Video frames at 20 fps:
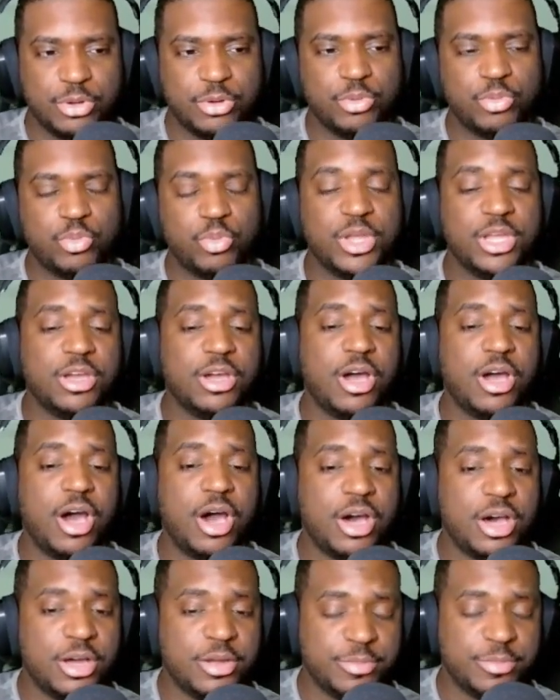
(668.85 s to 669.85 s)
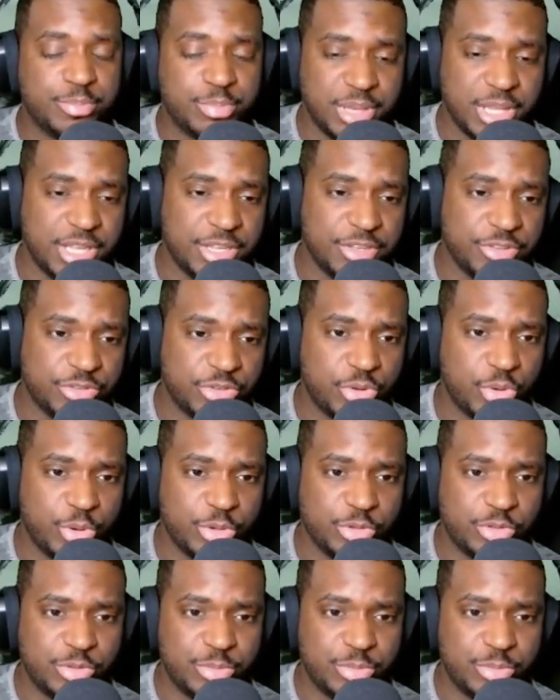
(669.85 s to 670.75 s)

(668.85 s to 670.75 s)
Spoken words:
where are players going to